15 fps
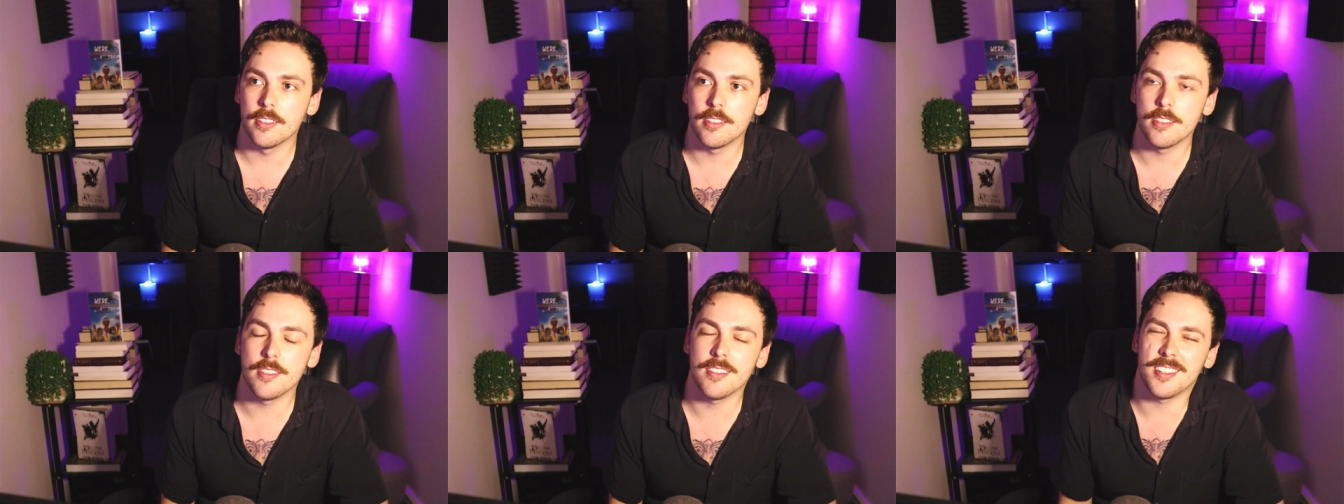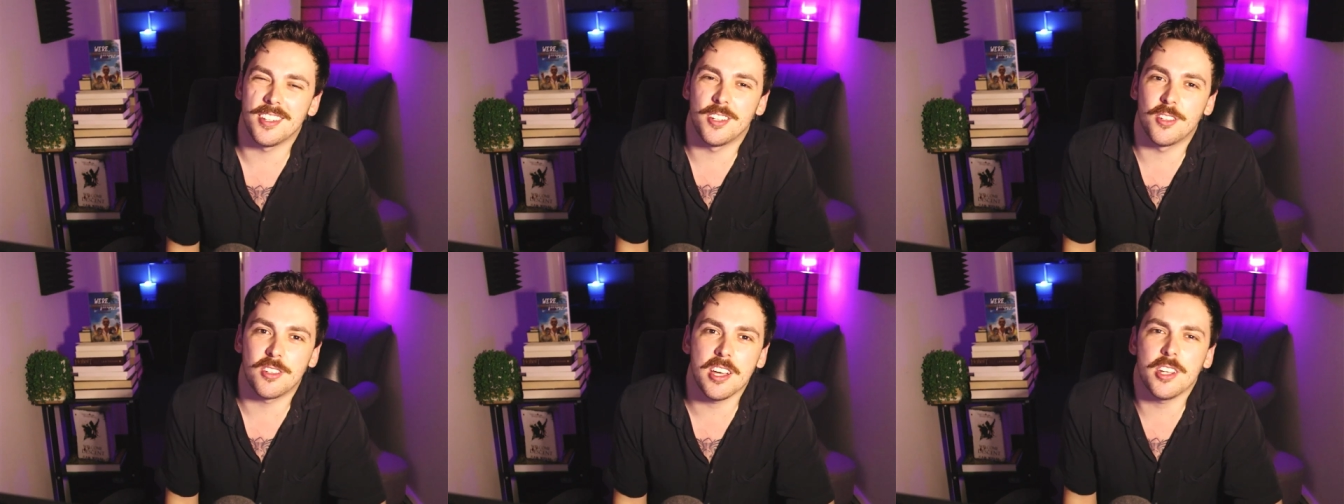just
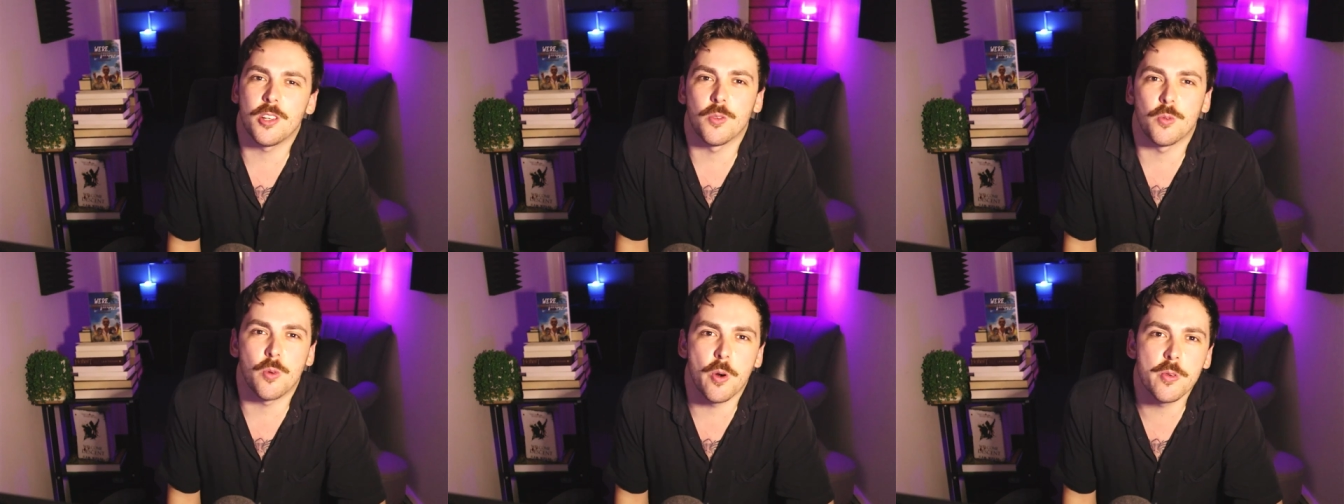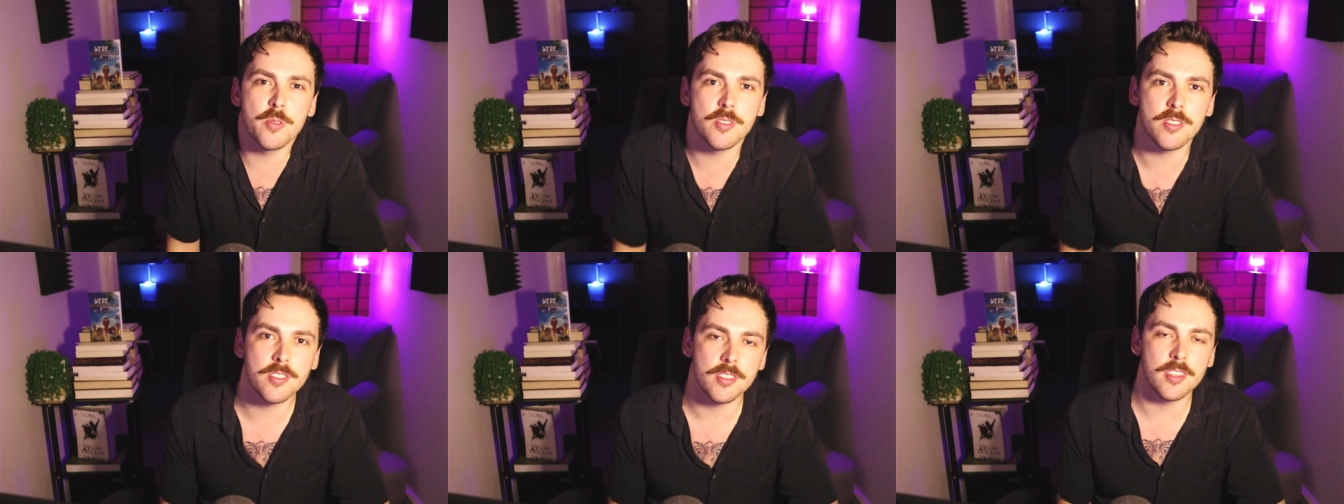kind of
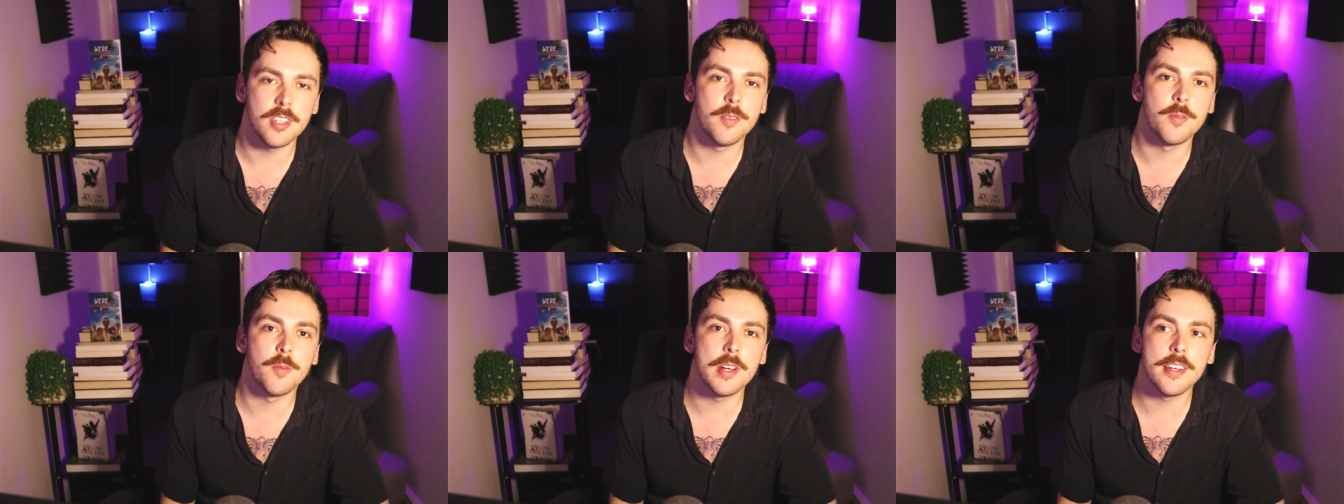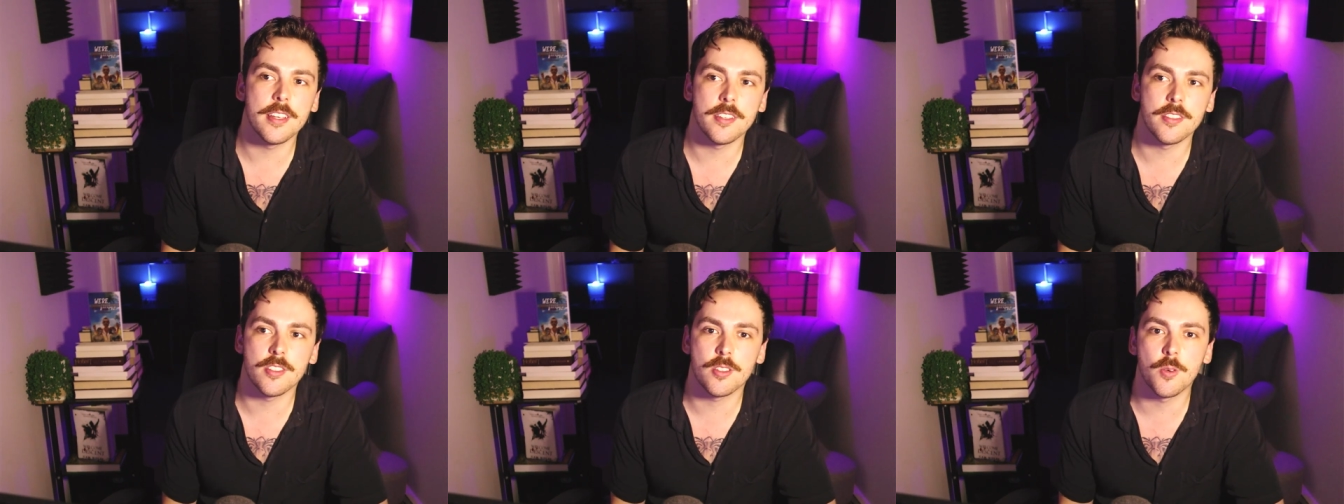gross than
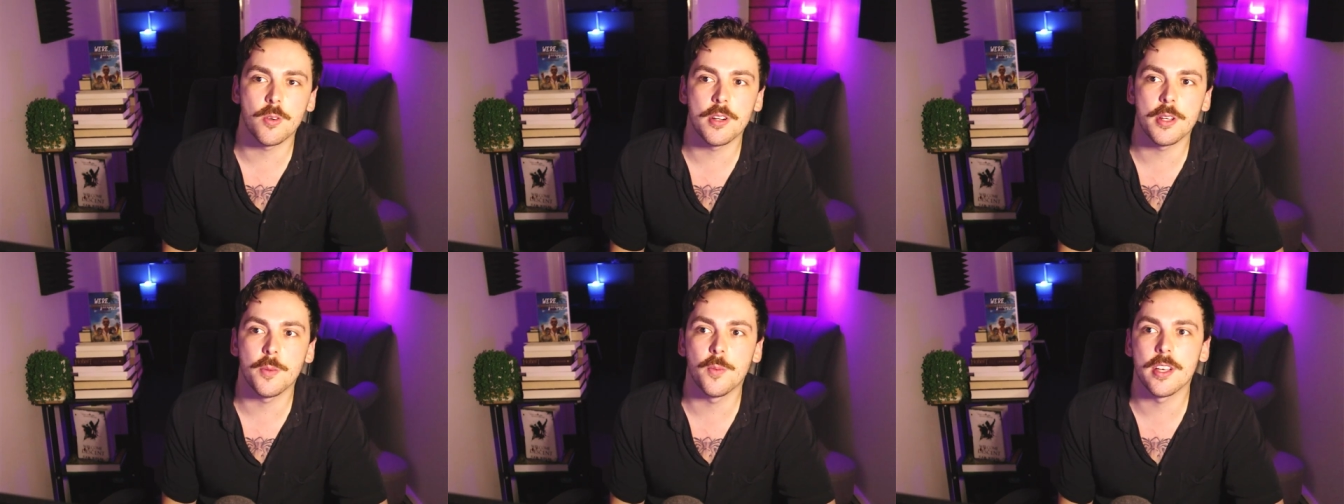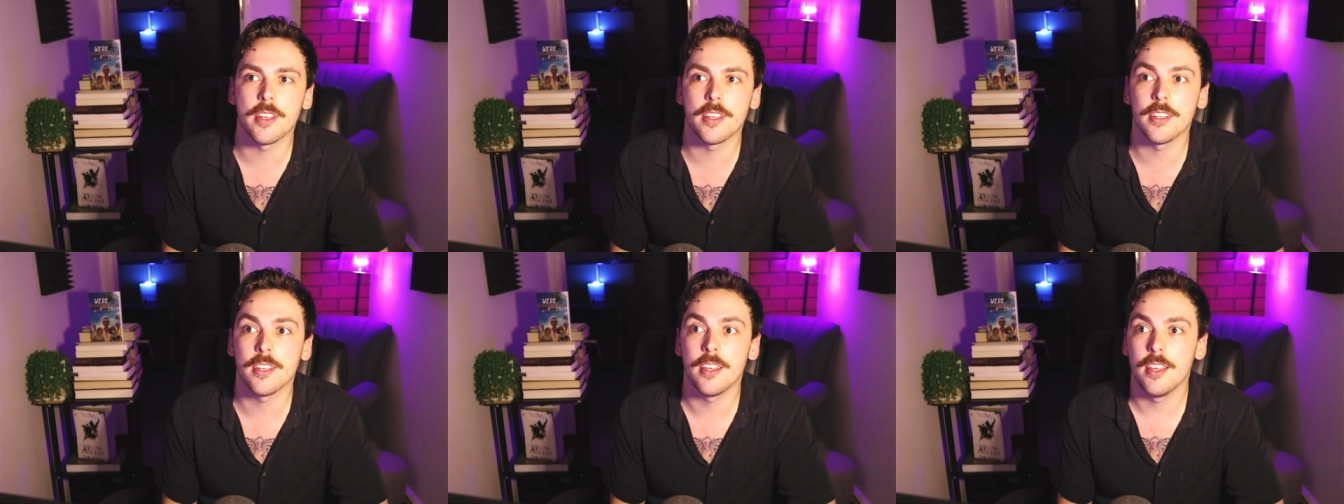reading a story
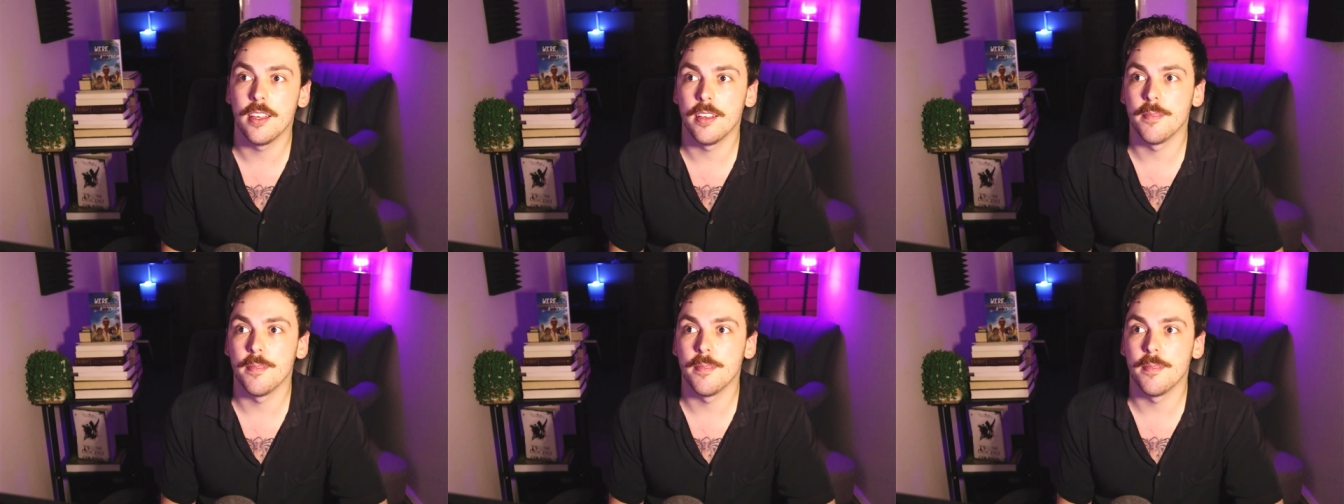where